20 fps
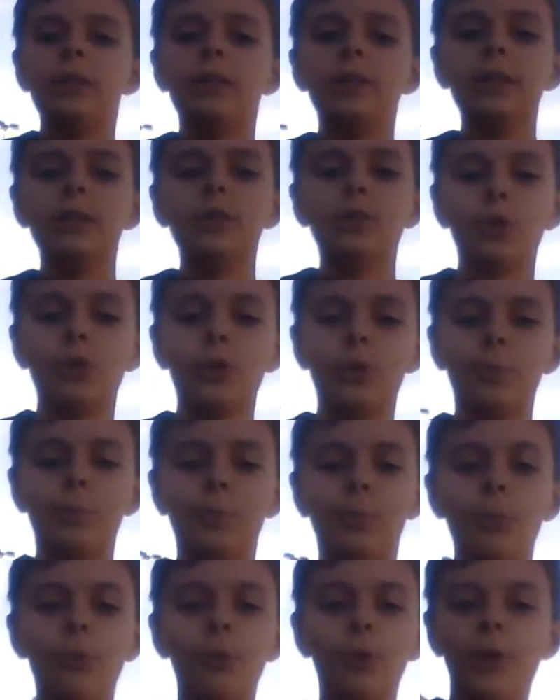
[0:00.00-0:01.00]
little
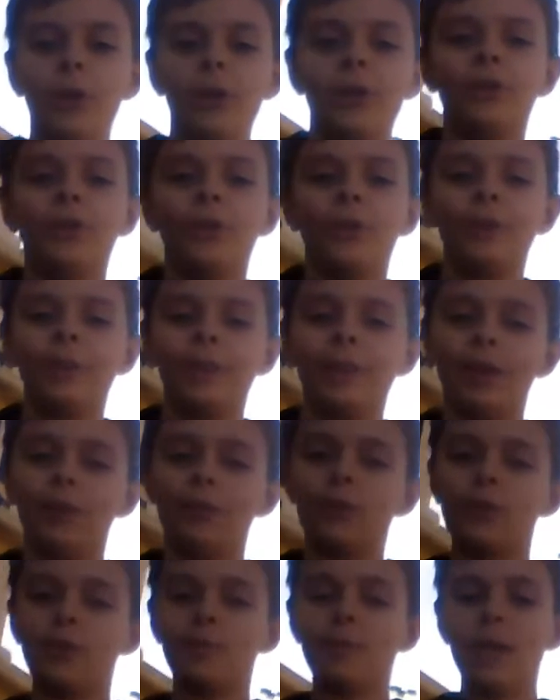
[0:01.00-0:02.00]
boys to
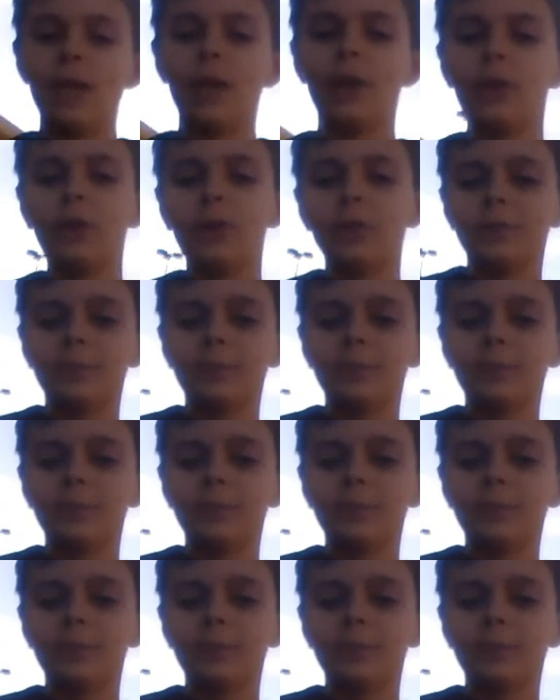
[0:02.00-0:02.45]
give the mail.